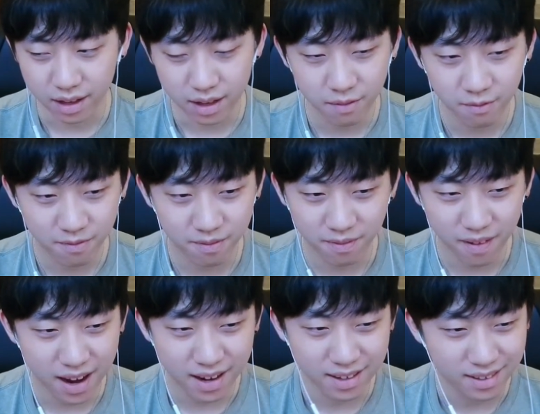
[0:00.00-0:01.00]
can
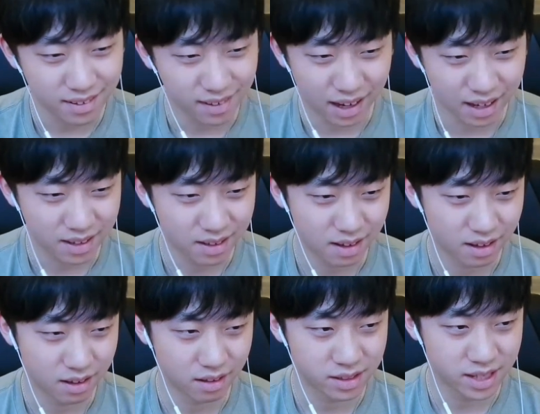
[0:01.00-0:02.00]
find like
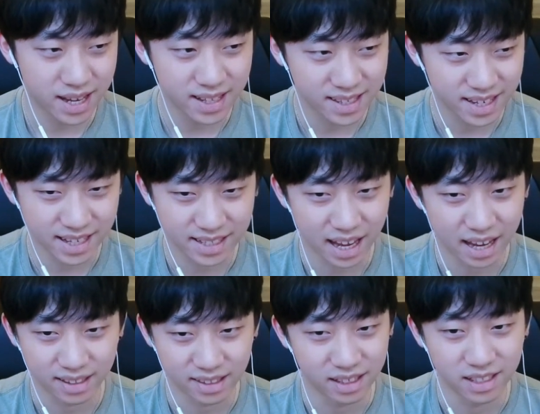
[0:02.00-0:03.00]
10 days I
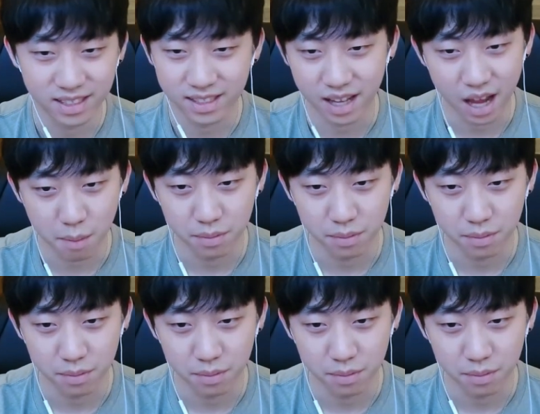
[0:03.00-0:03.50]
didn't stay up